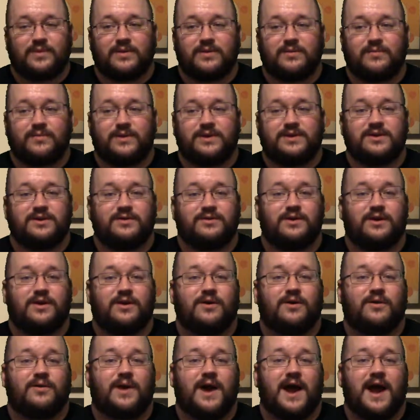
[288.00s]
We don't
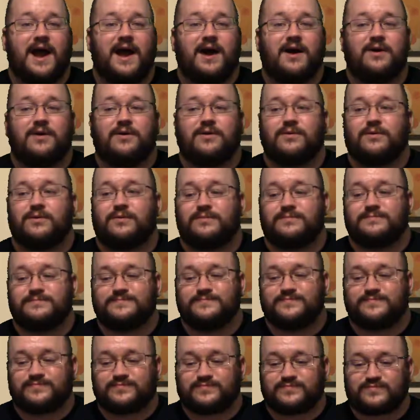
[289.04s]
know how
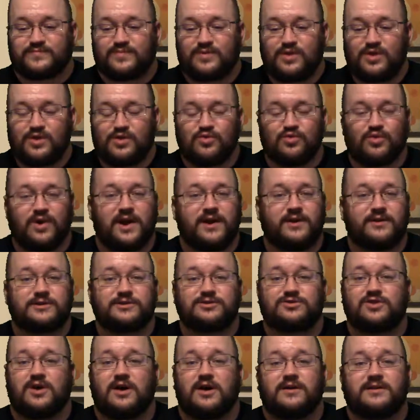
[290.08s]
Roderick
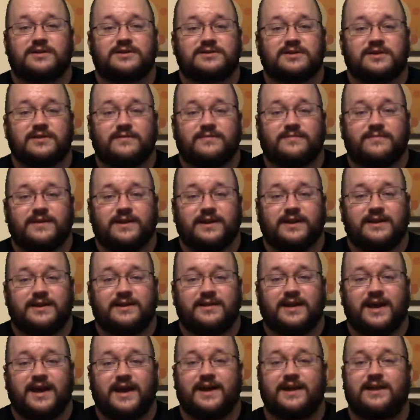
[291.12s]
Strong is going to fit into
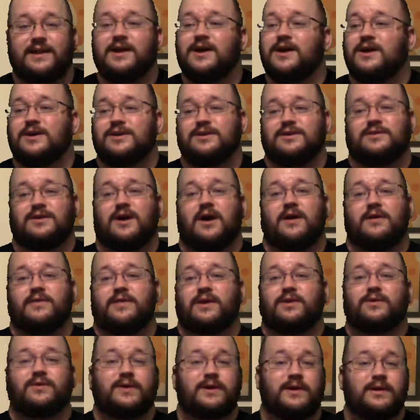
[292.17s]
that. Are
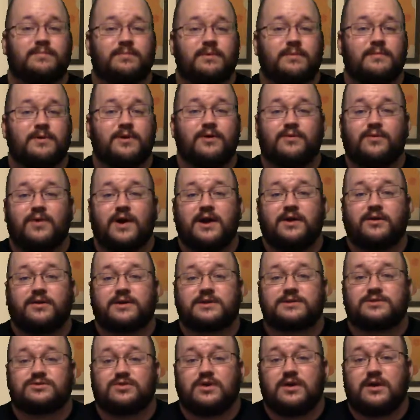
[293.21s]
they going to promote Roderick
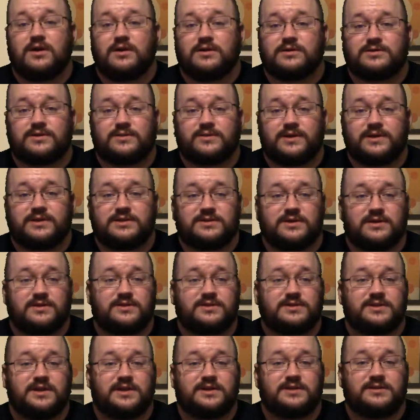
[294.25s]
Strong so he starts
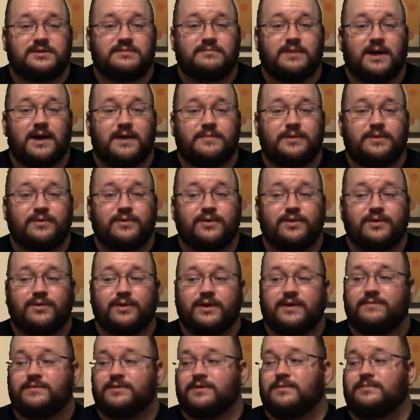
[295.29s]
chasing Bobby Roode,
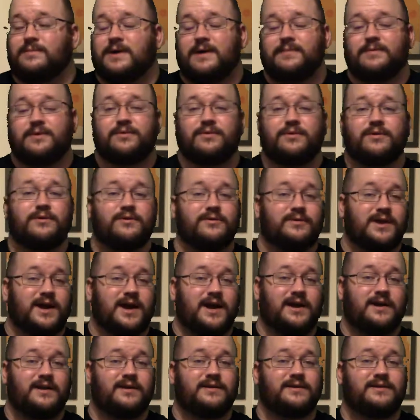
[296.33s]
even though Bobby Roode
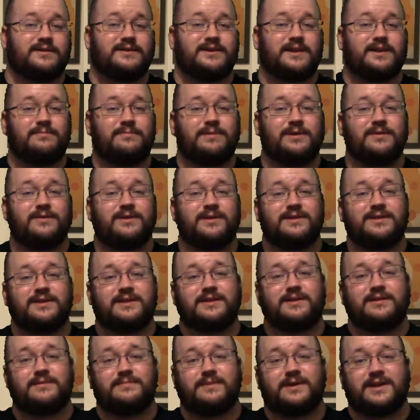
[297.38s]
kind of debuted a
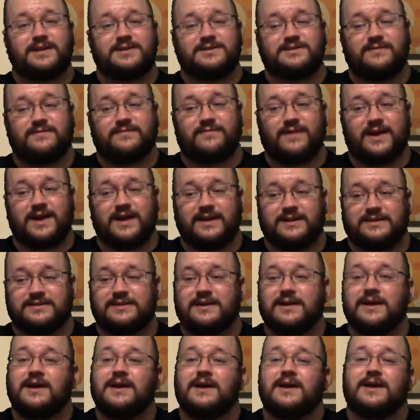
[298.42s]
little bit as a face?
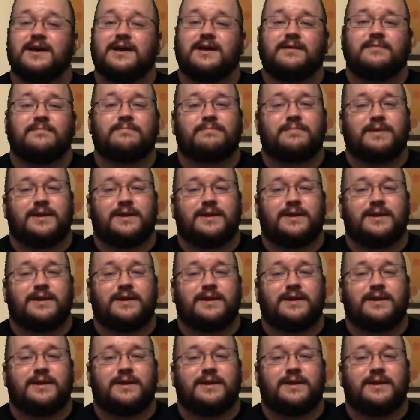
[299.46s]
be